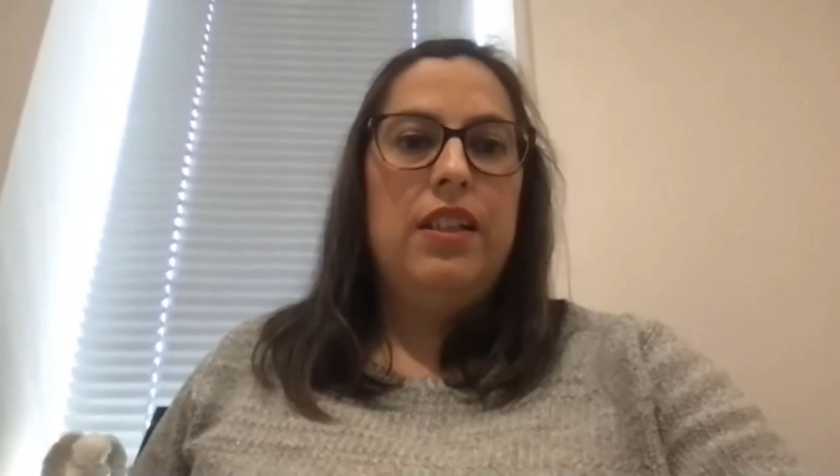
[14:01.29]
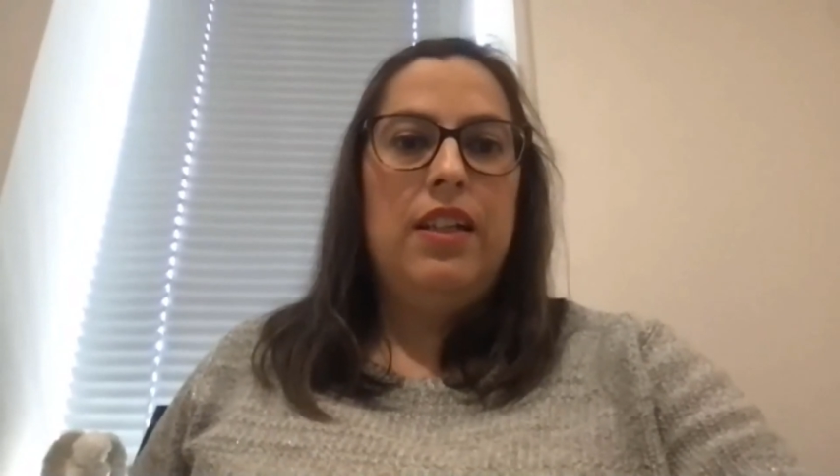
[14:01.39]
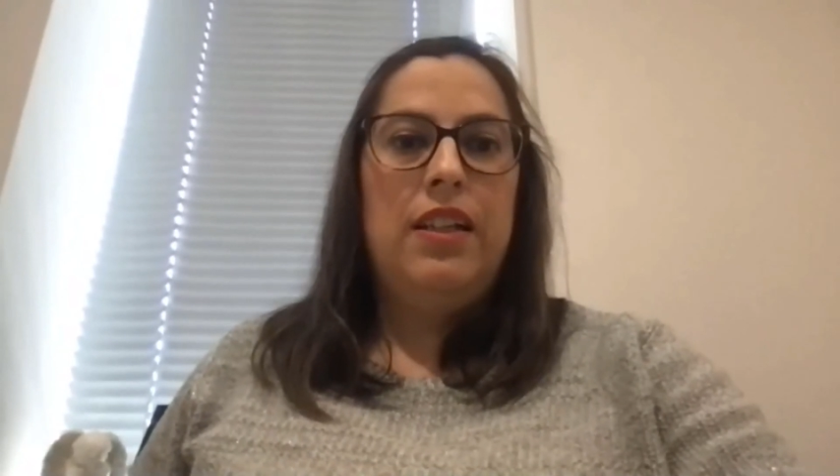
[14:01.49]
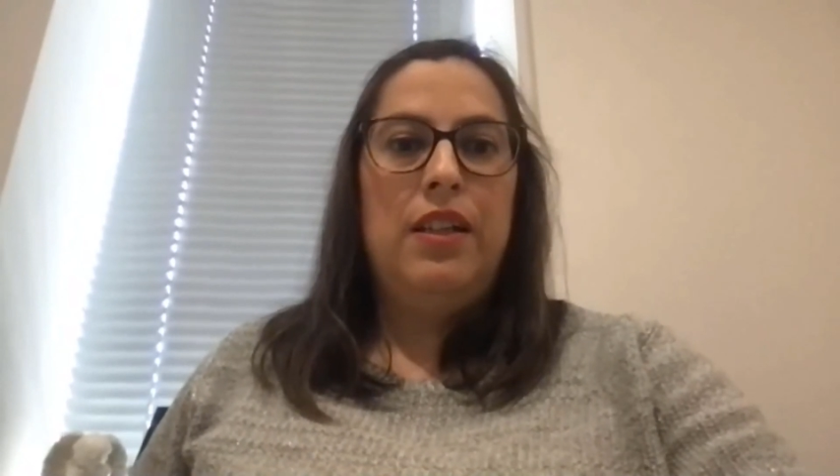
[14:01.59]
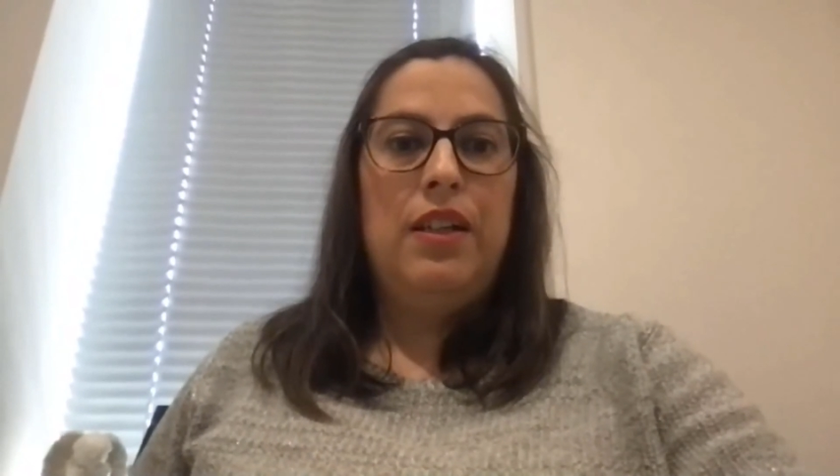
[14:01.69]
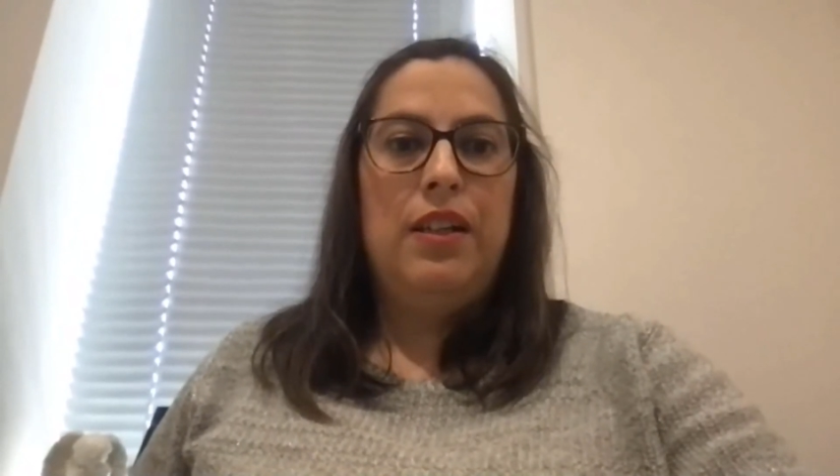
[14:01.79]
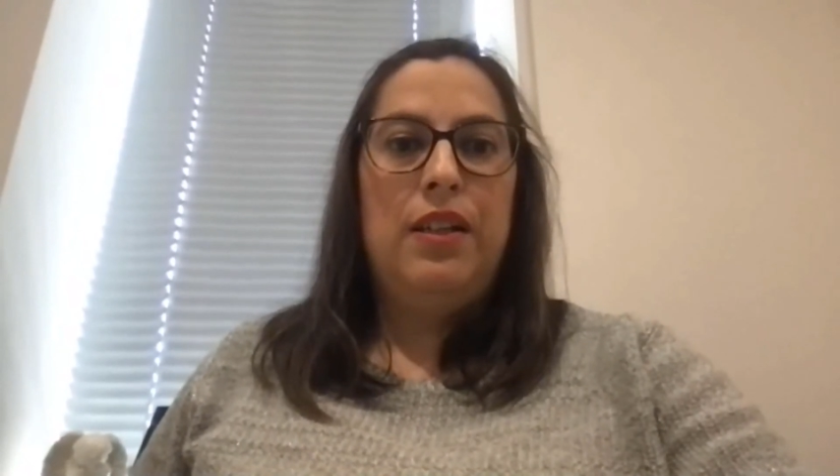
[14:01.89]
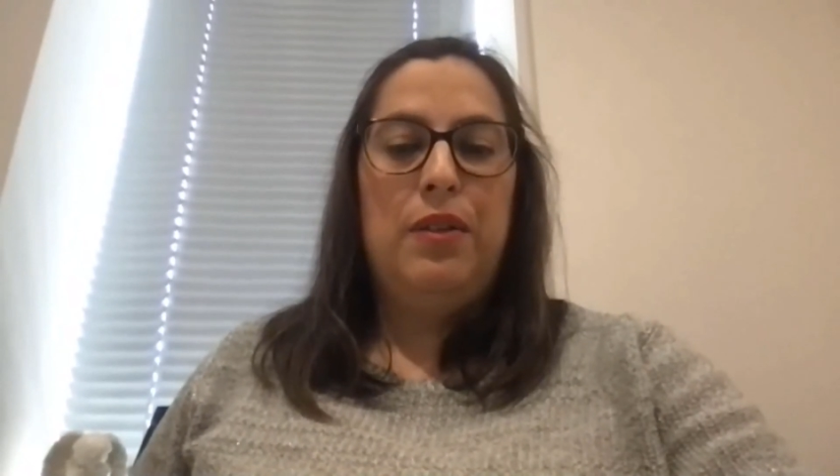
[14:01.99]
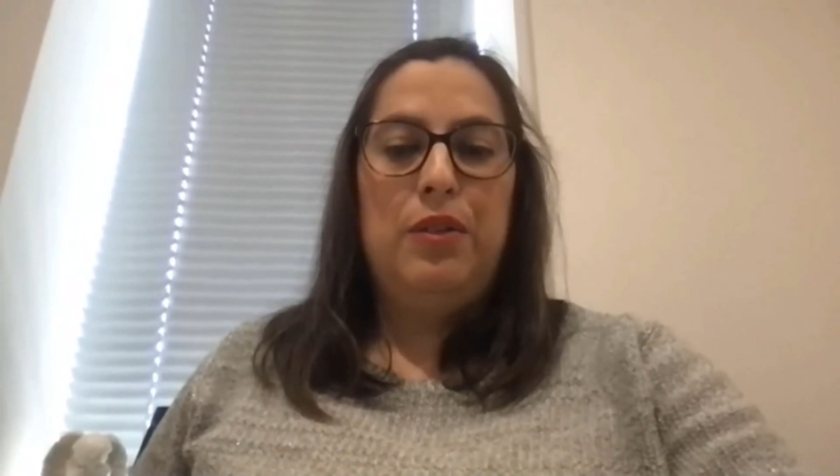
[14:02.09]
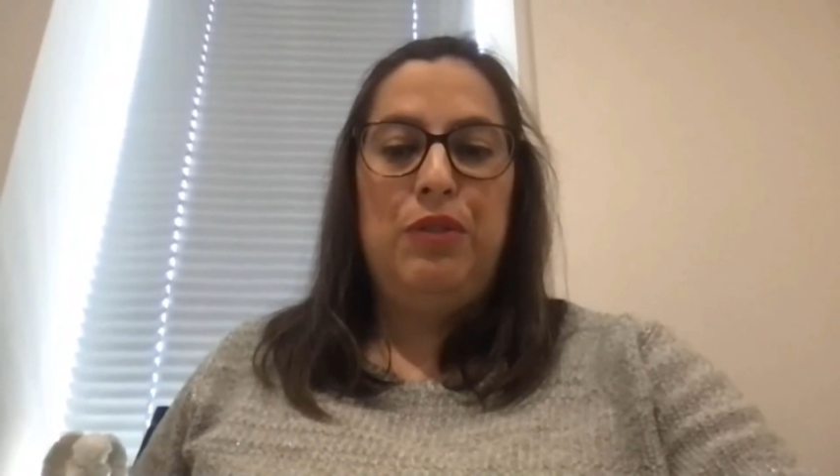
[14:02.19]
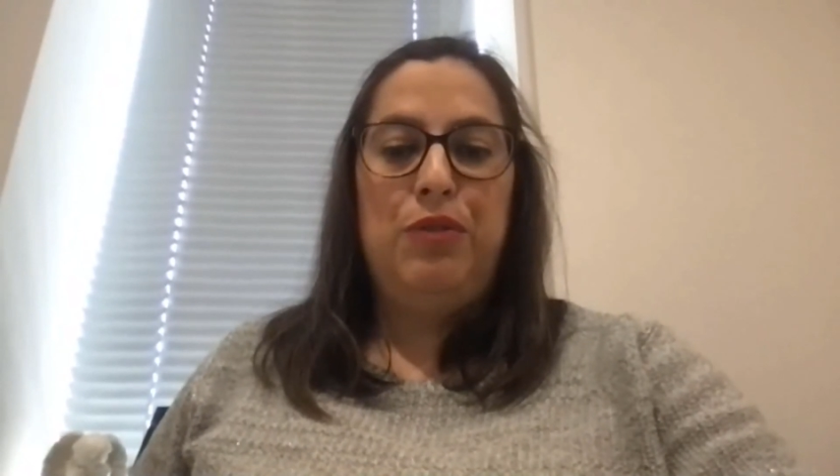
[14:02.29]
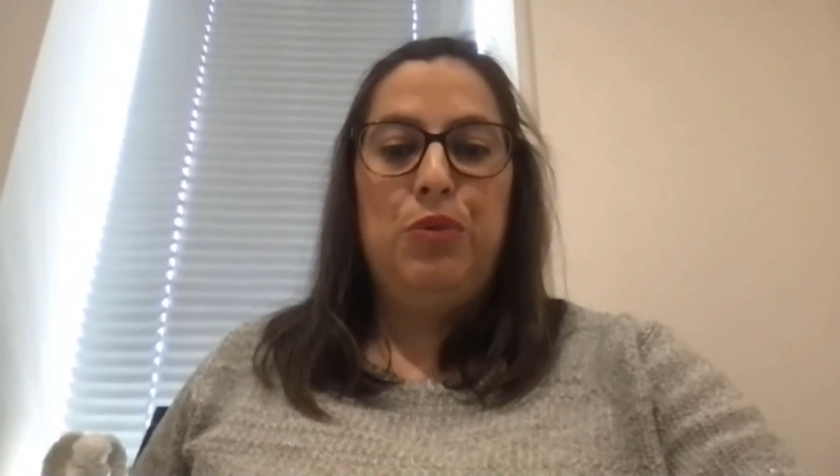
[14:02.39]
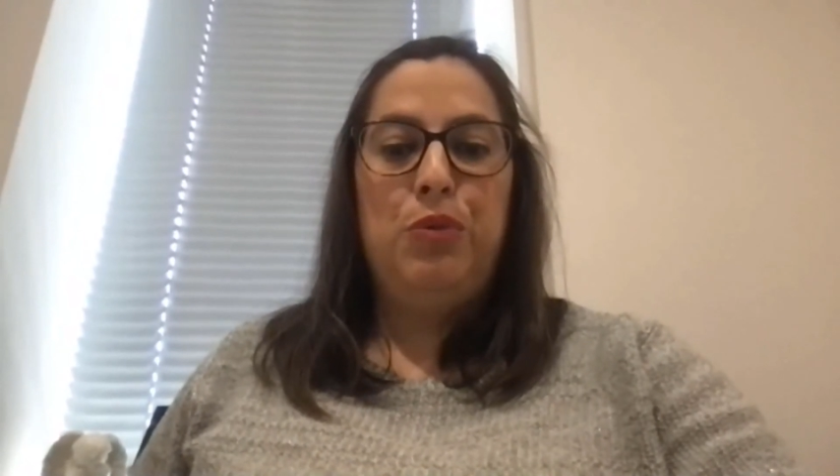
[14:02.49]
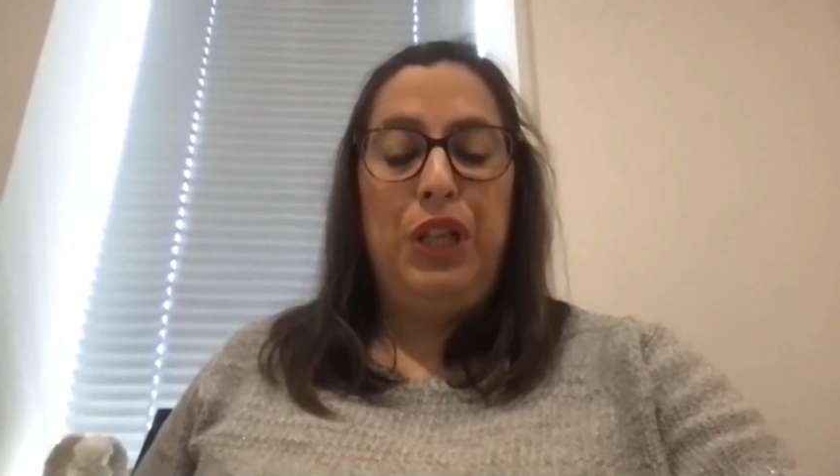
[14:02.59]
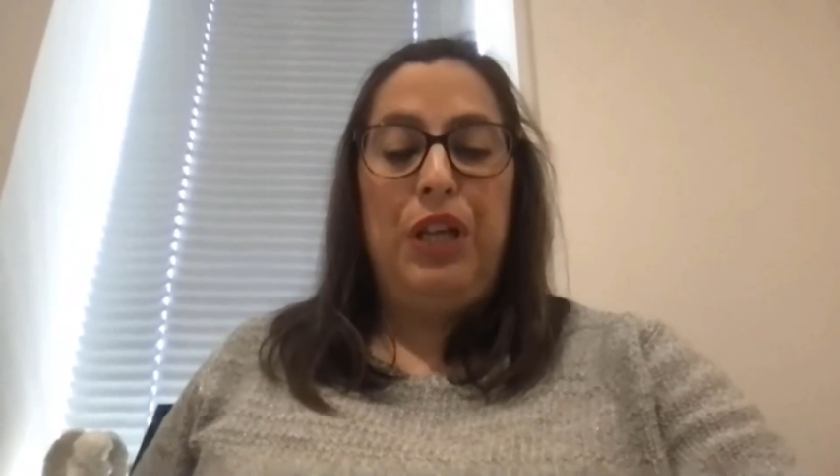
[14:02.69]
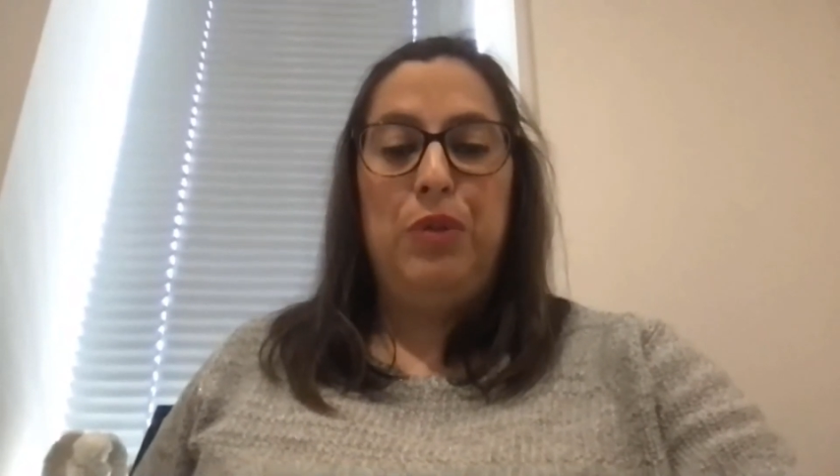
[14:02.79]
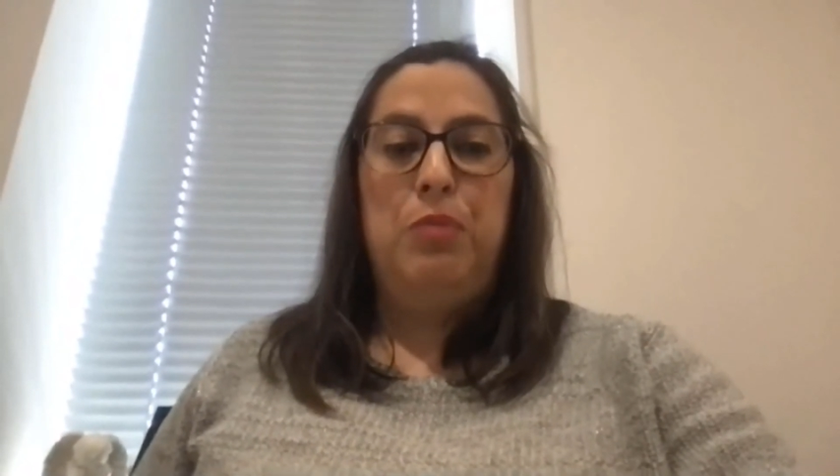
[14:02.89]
If you're working with